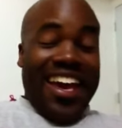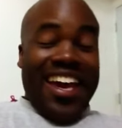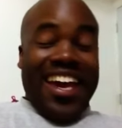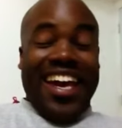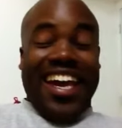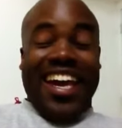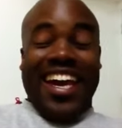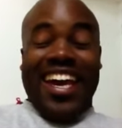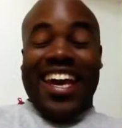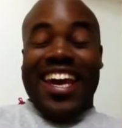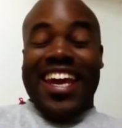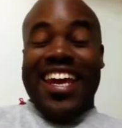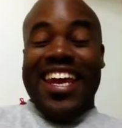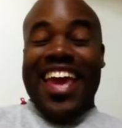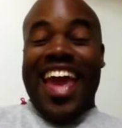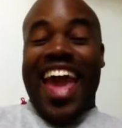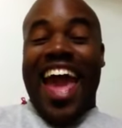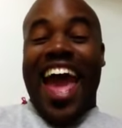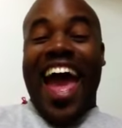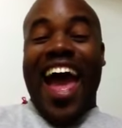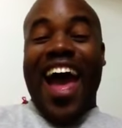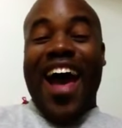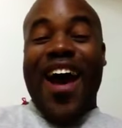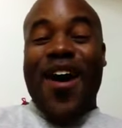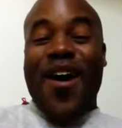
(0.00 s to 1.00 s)

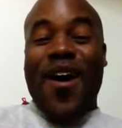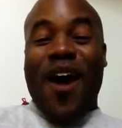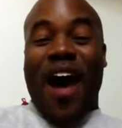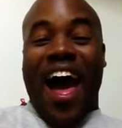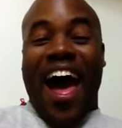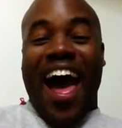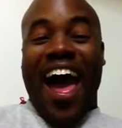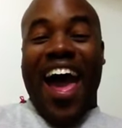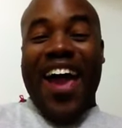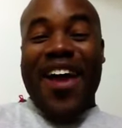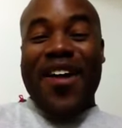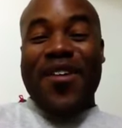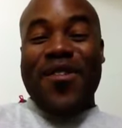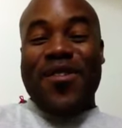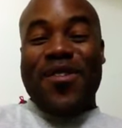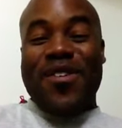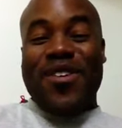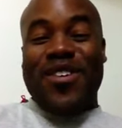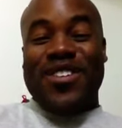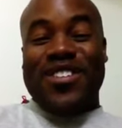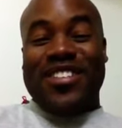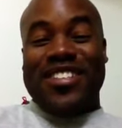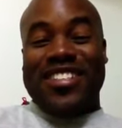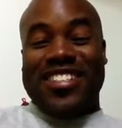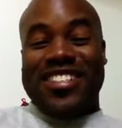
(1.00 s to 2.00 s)
anyhow, I
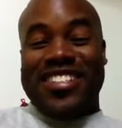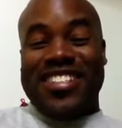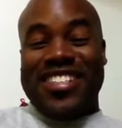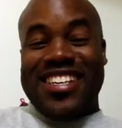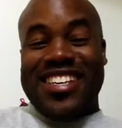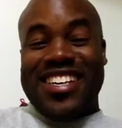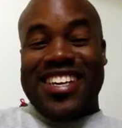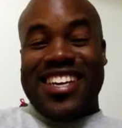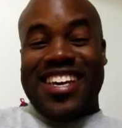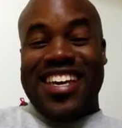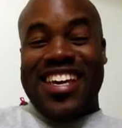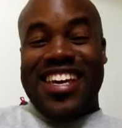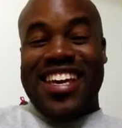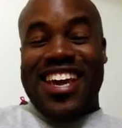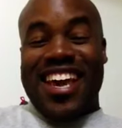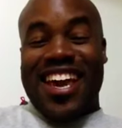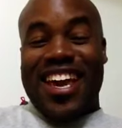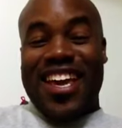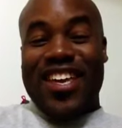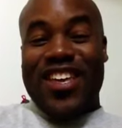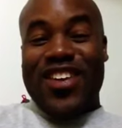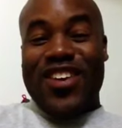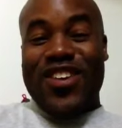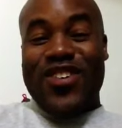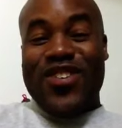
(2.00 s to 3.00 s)
will see
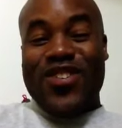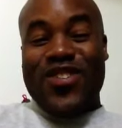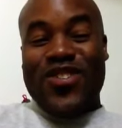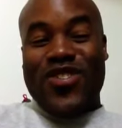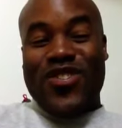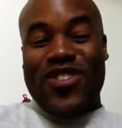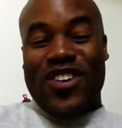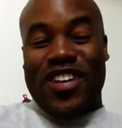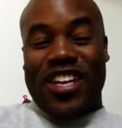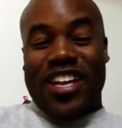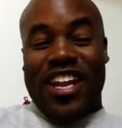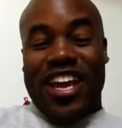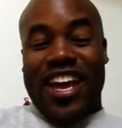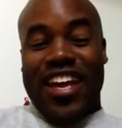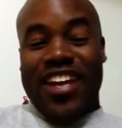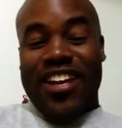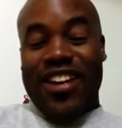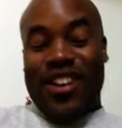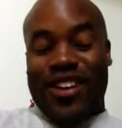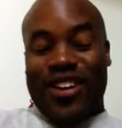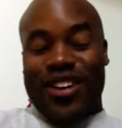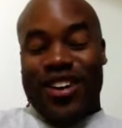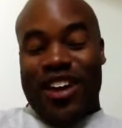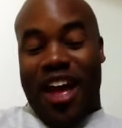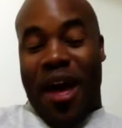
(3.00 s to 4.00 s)
you
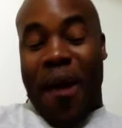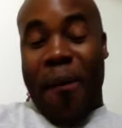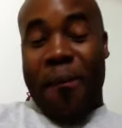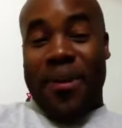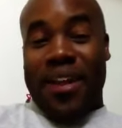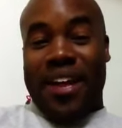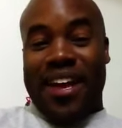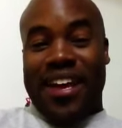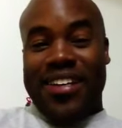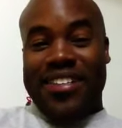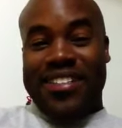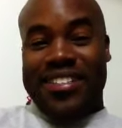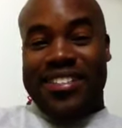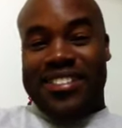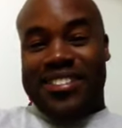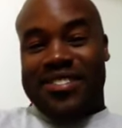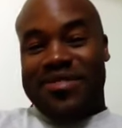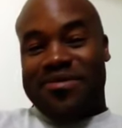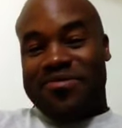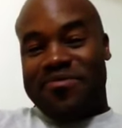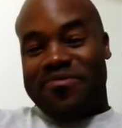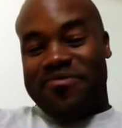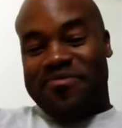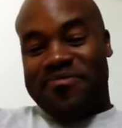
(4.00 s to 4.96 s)
later. God bless.